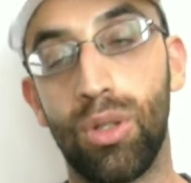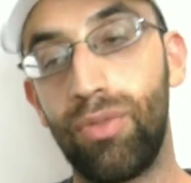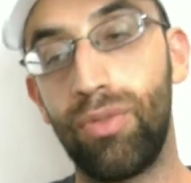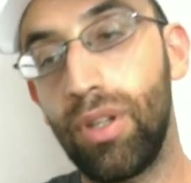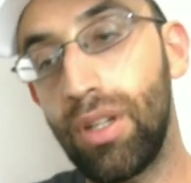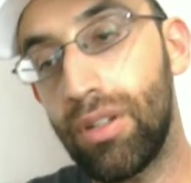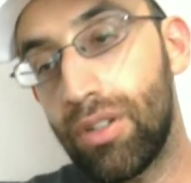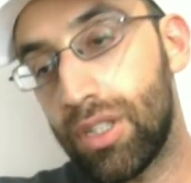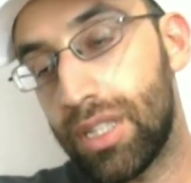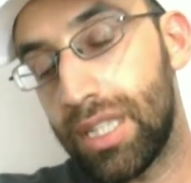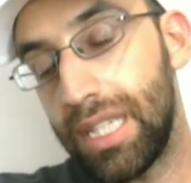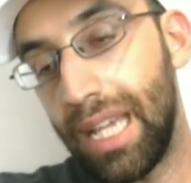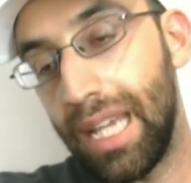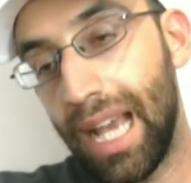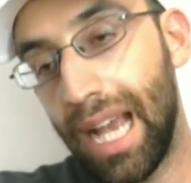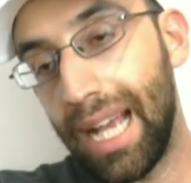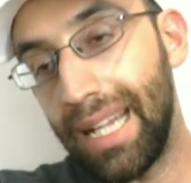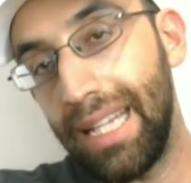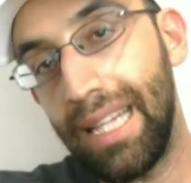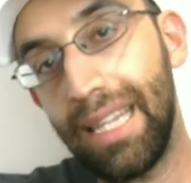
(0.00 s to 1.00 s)
So if you
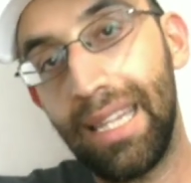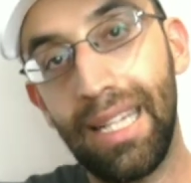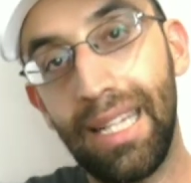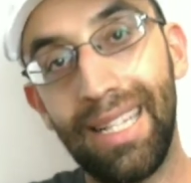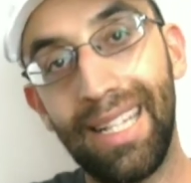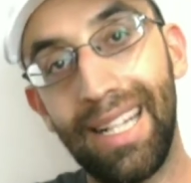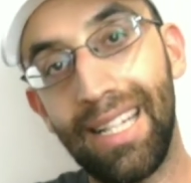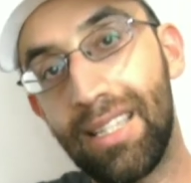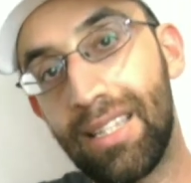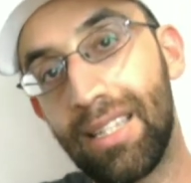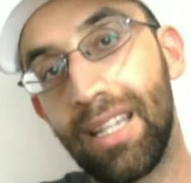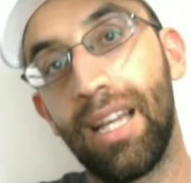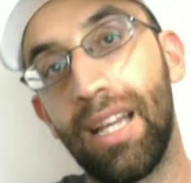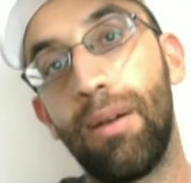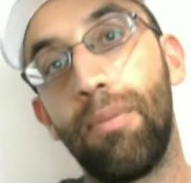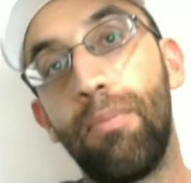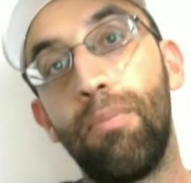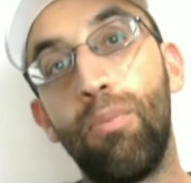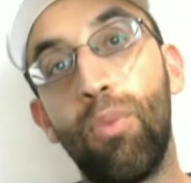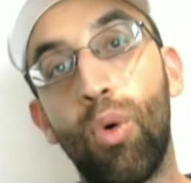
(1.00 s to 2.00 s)
see anything that's
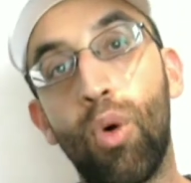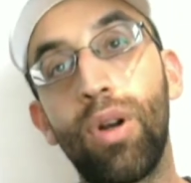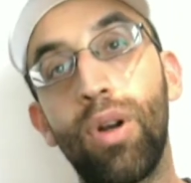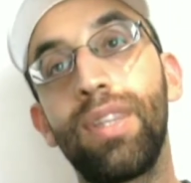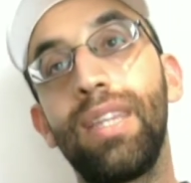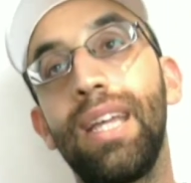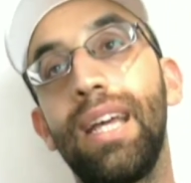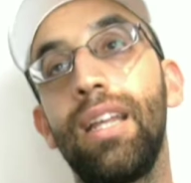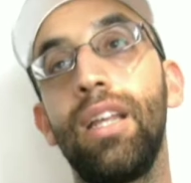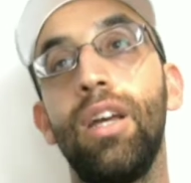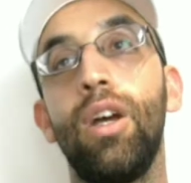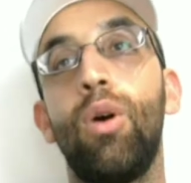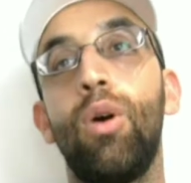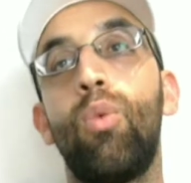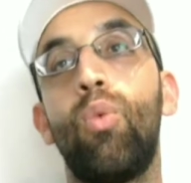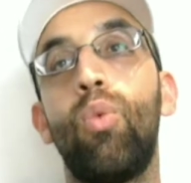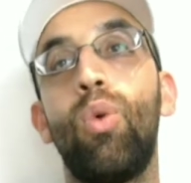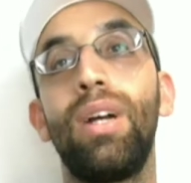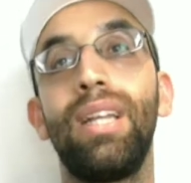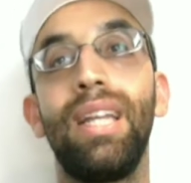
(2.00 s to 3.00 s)
more than
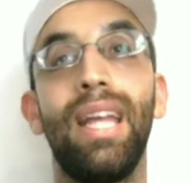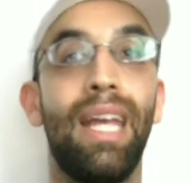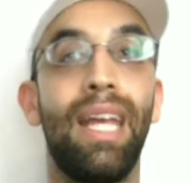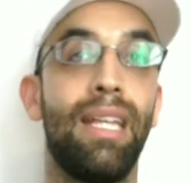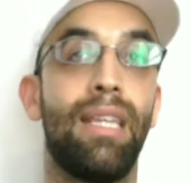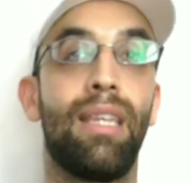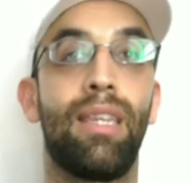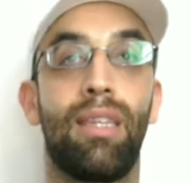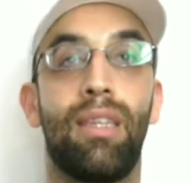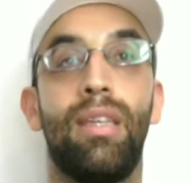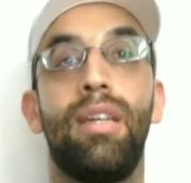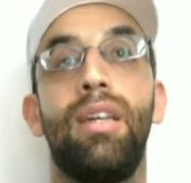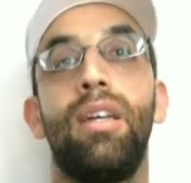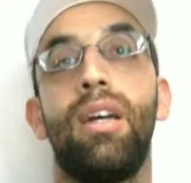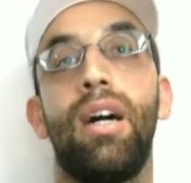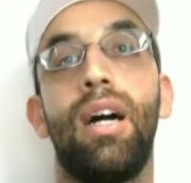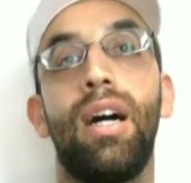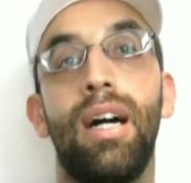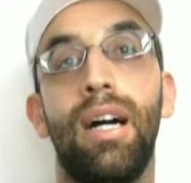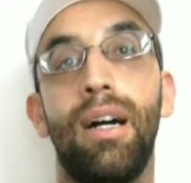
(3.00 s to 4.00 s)
1/8,
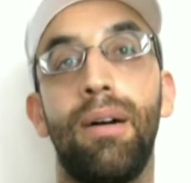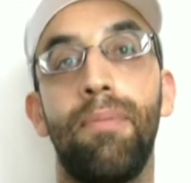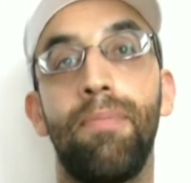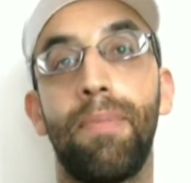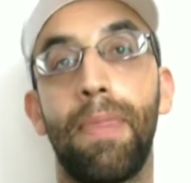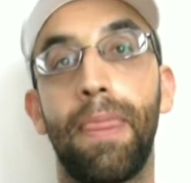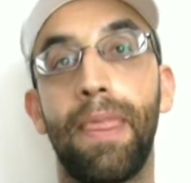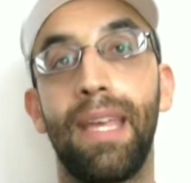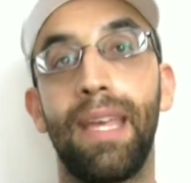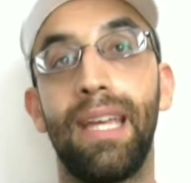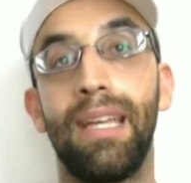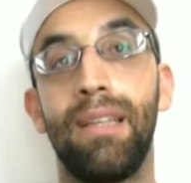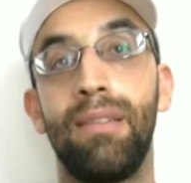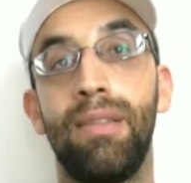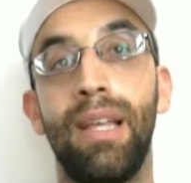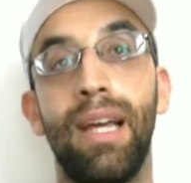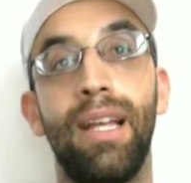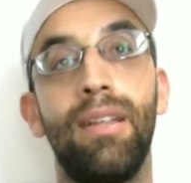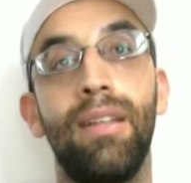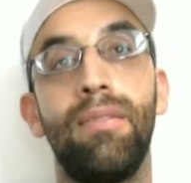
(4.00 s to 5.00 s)

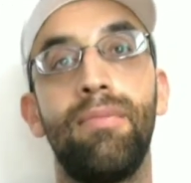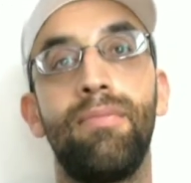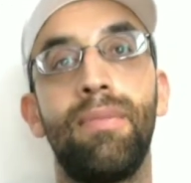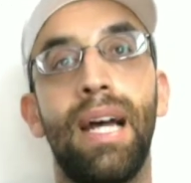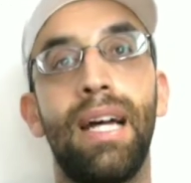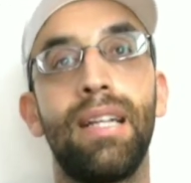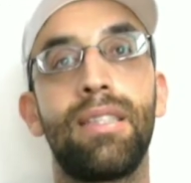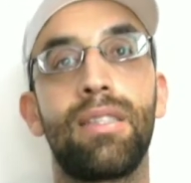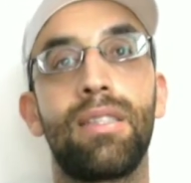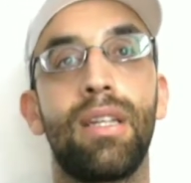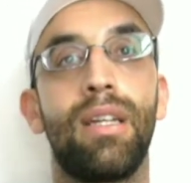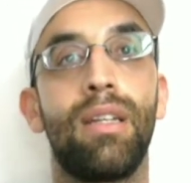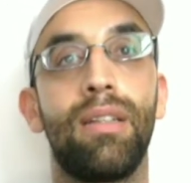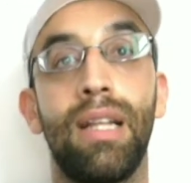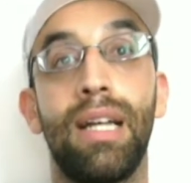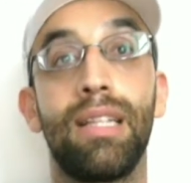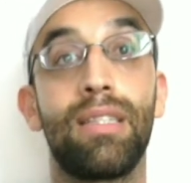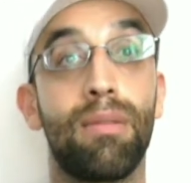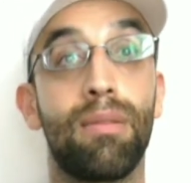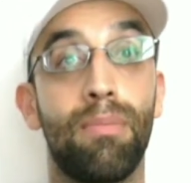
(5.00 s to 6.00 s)
then that's
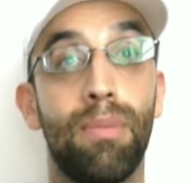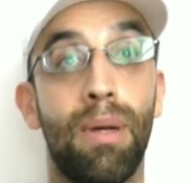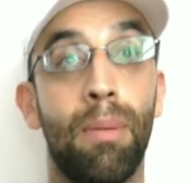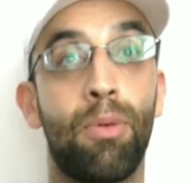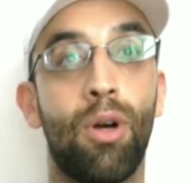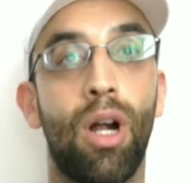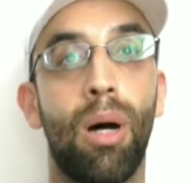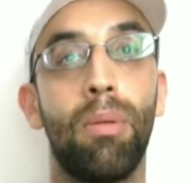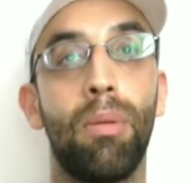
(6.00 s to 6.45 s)
a